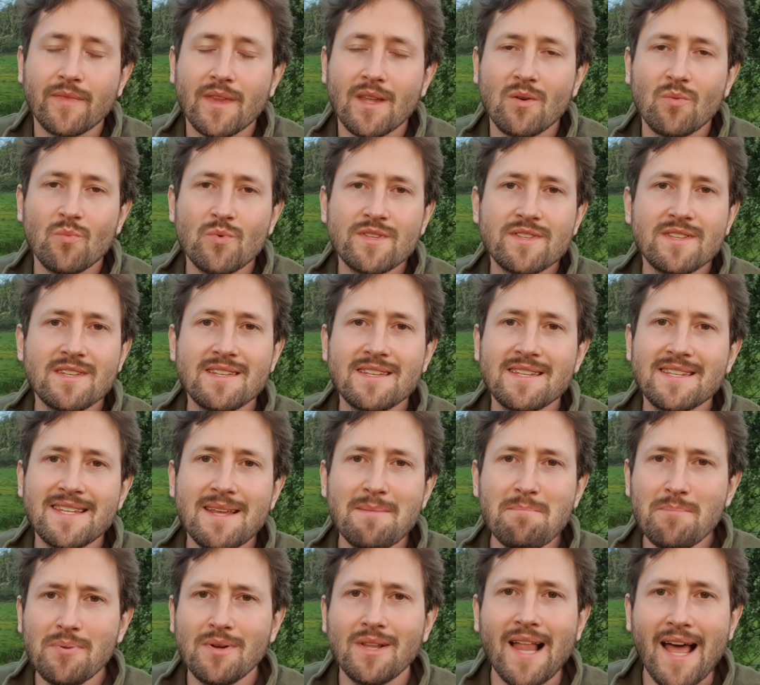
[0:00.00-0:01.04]
was the
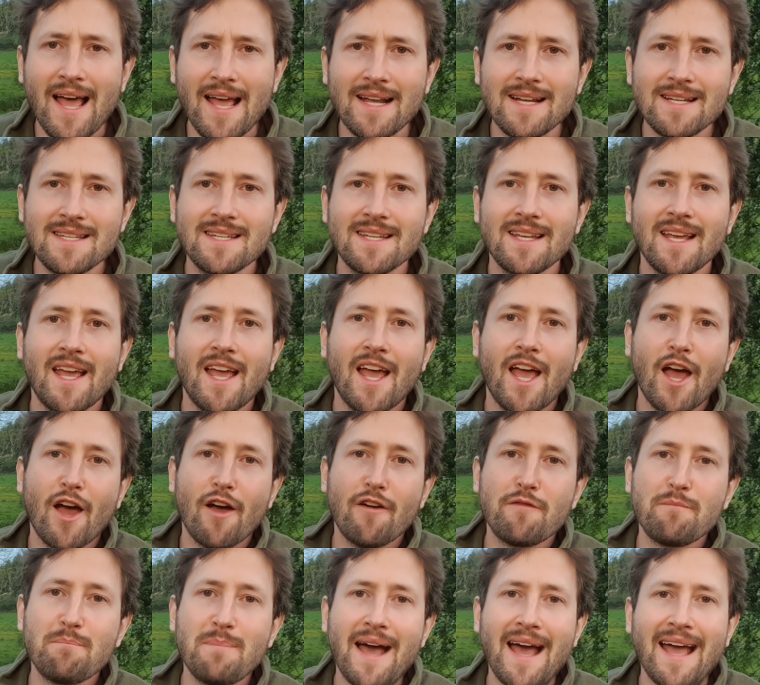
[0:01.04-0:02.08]
simple act of
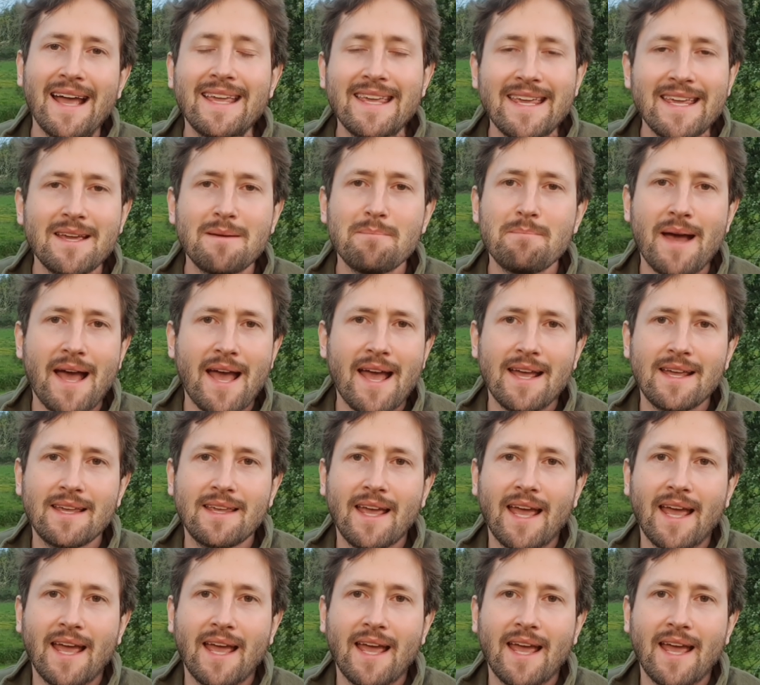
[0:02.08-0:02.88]
packing a bag